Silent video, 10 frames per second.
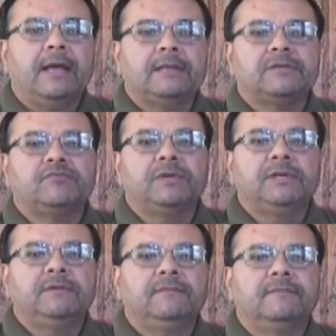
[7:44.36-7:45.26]
as
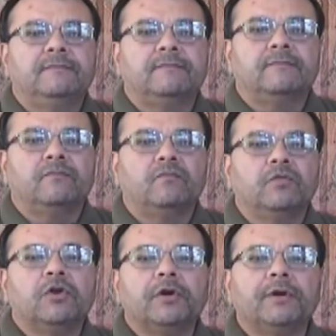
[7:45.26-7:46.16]
we
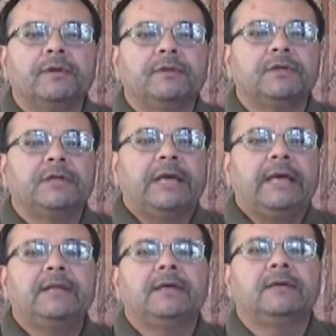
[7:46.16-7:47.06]
learn
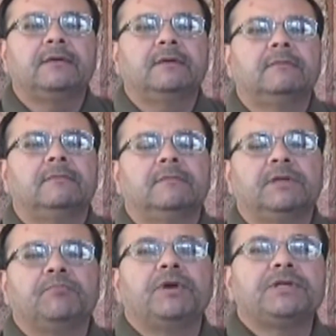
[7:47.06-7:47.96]
today that
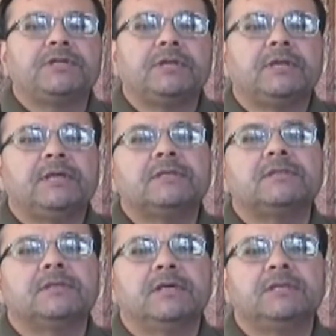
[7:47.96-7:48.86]
depression
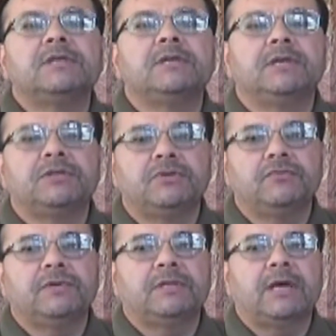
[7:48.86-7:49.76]
is is an issue
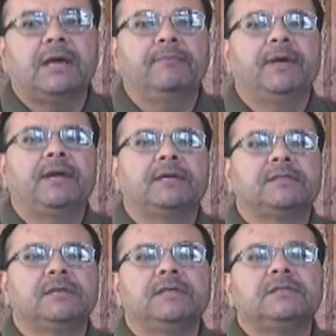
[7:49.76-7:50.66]
with
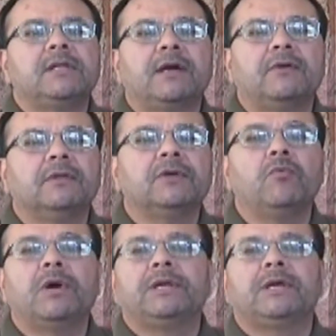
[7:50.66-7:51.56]
diabetics and it's not only
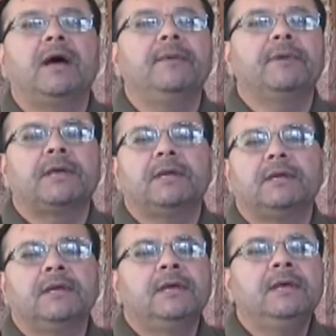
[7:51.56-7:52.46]
one time it
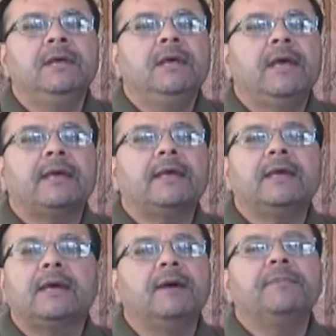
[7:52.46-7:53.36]
can it
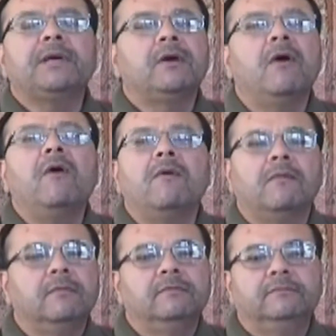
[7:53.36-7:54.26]
can come and
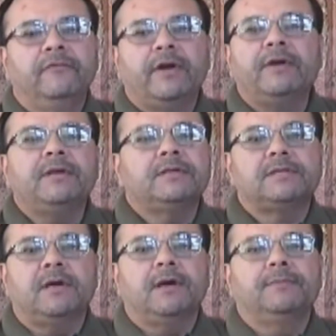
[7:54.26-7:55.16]
go various
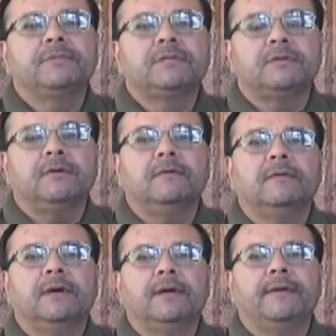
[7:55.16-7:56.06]
times
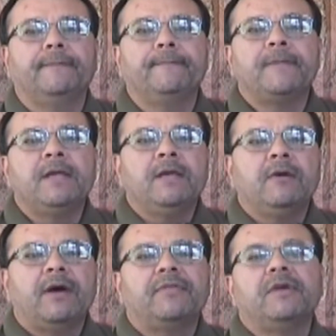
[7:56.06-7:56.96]
so um,
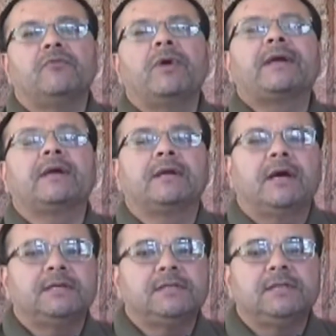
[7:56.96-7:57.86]
I think
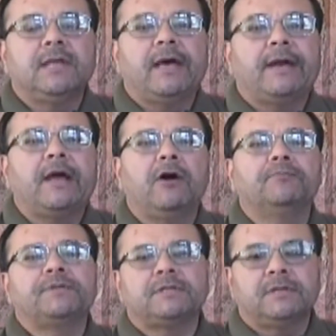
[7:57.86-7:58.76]
recognizing that
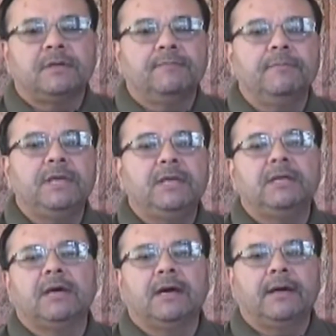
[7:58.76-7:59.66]
helps
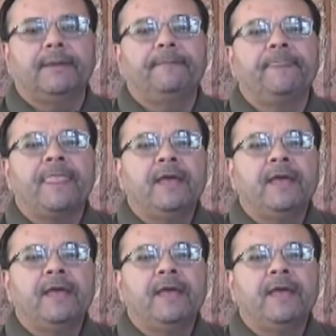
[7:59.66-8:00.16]
me um,